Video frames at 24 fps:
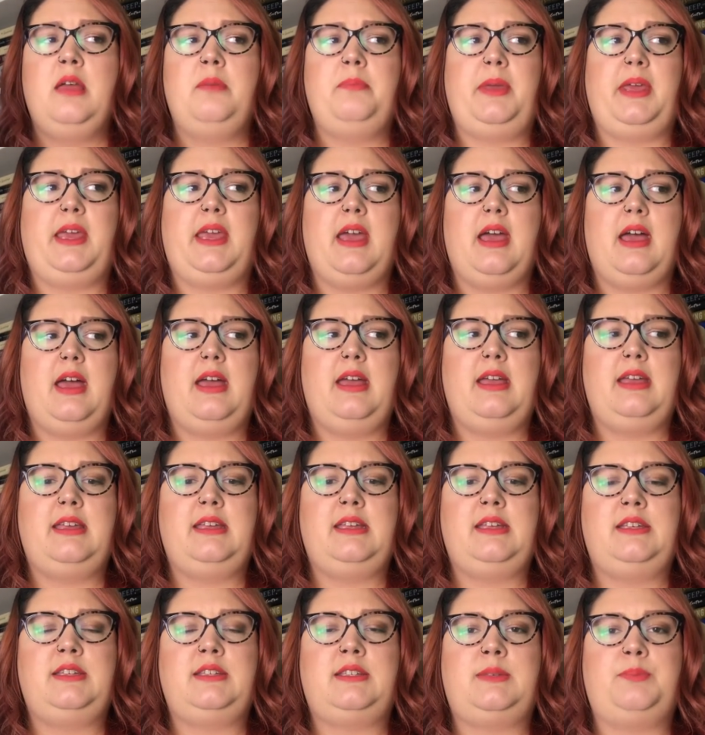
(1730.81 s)

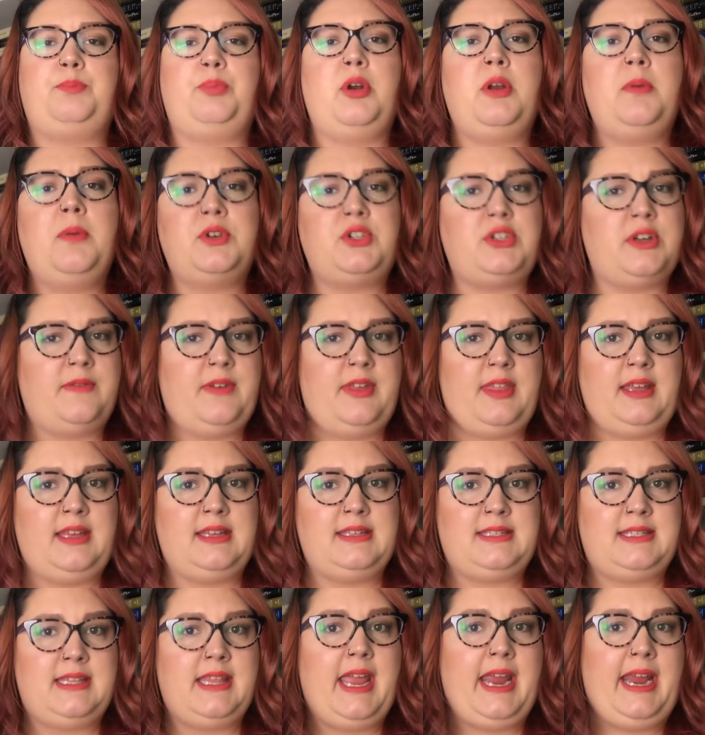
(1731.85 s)
because pretty much everything
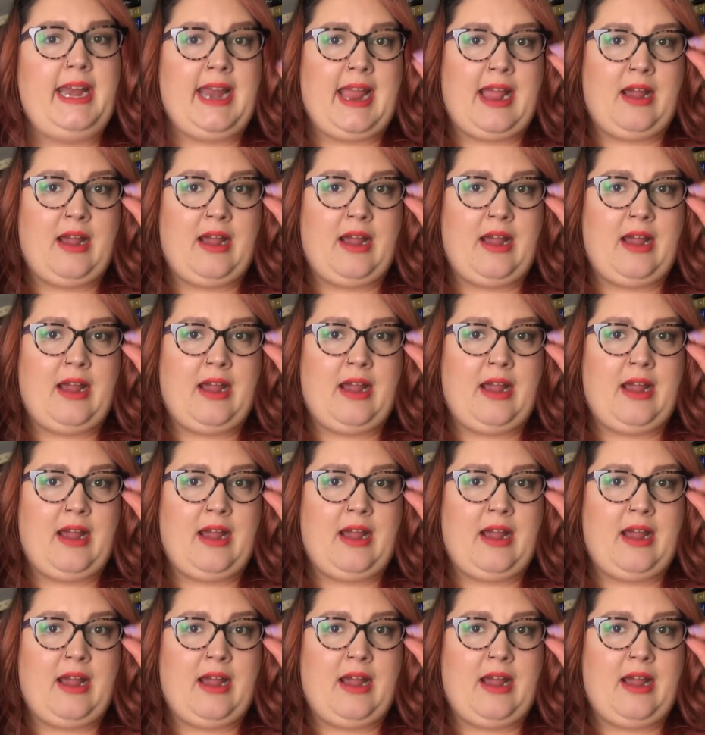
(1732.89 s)
is laid